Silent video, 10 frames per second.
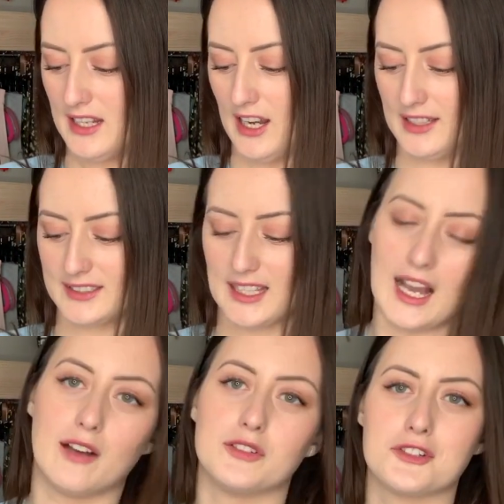I just
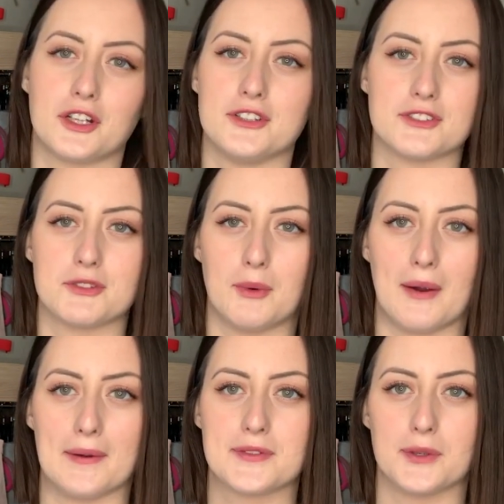haven't chosen to
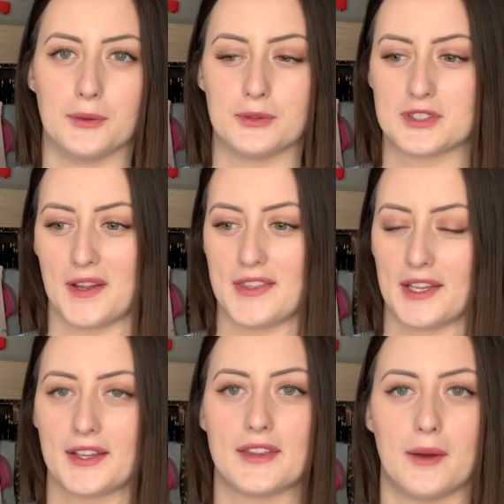wear it at all, so I
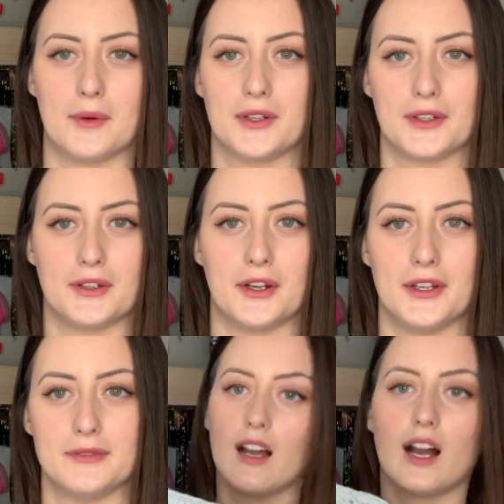think that one can go.